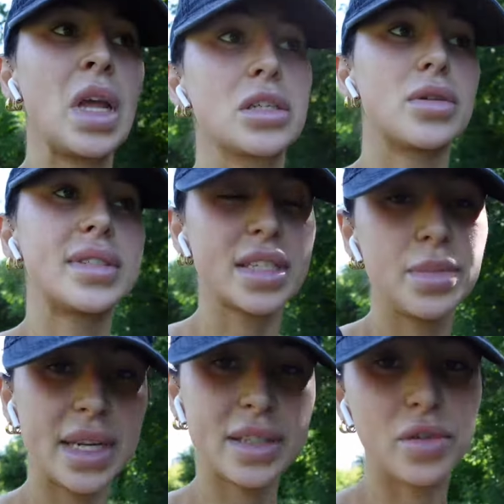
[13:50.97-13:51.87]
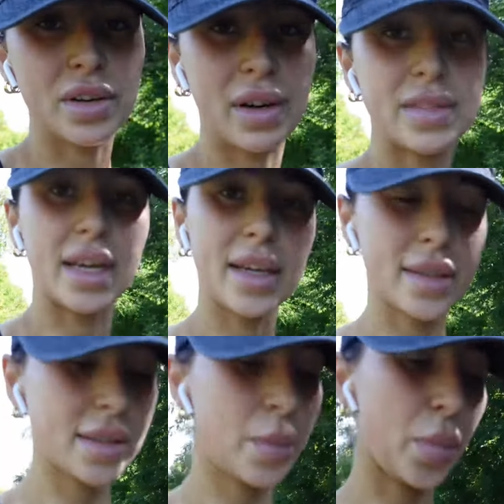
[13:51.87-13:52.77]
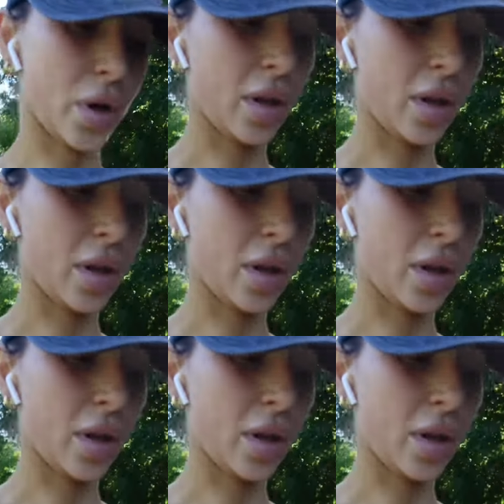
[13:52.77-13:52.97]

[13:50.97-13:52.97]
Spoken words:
so 6 minutes 45 seconds per